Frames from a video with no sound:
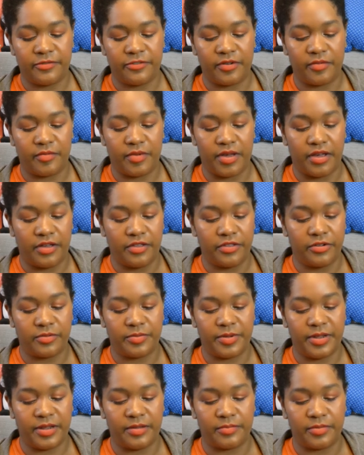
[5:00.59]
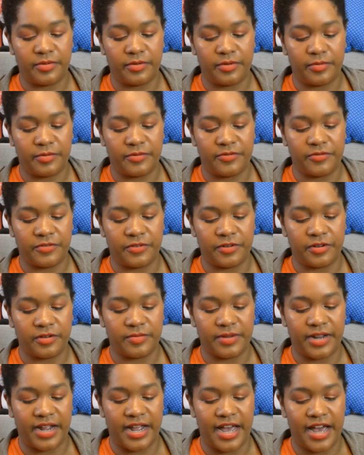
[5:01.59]
from other people before,
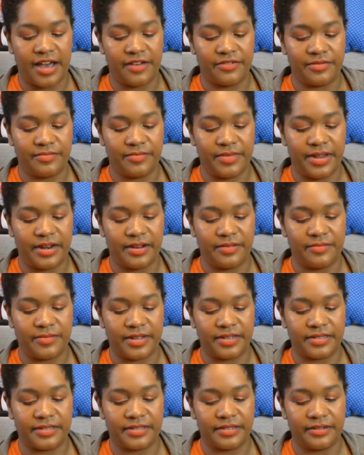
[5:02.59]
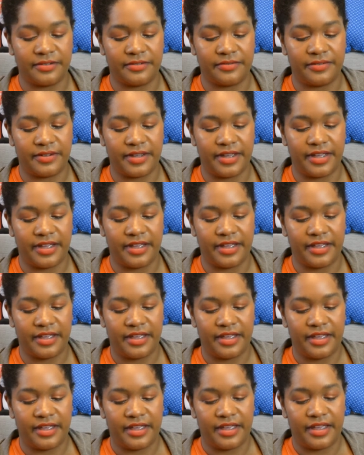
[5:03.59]
but I haven't made it myself yet.
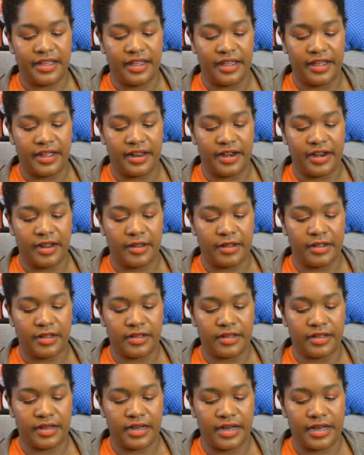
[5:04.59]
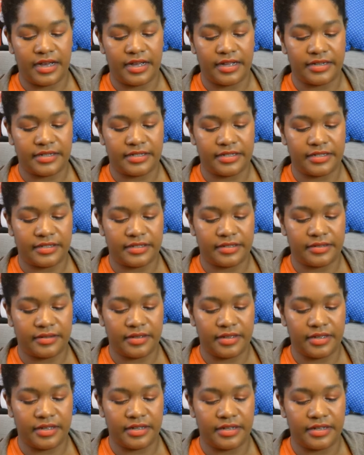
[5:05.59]
And I got
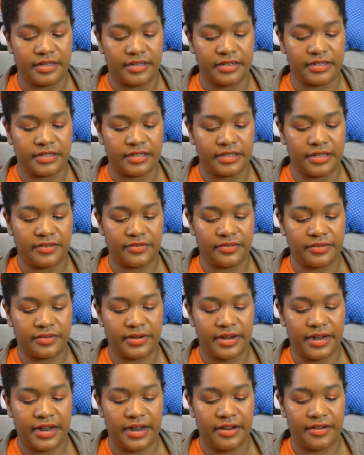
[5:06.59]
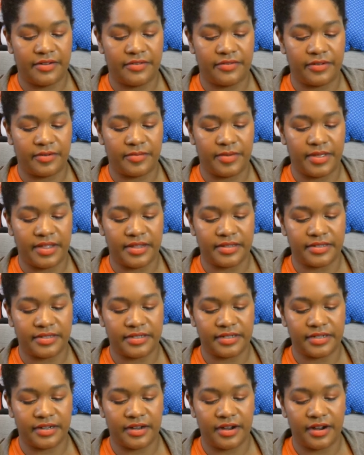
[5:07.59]
a delivery from
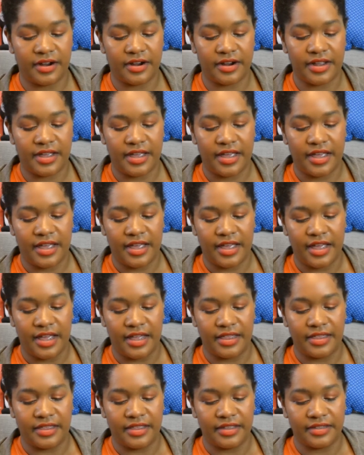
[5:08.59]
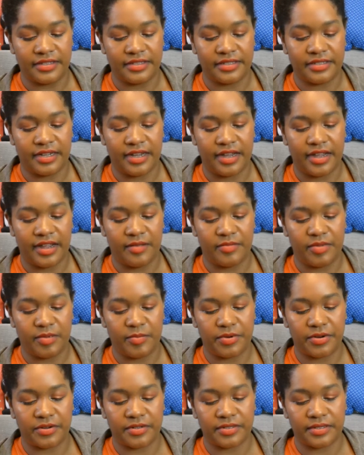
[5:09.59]
Instacart, and this time the
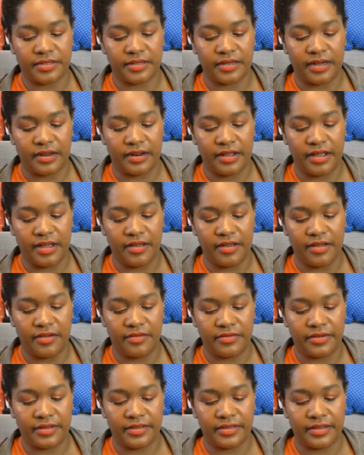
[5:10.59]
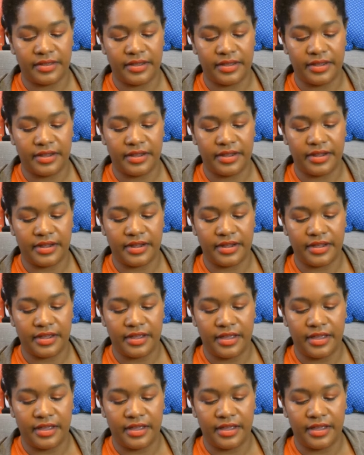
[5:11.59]
person got everything.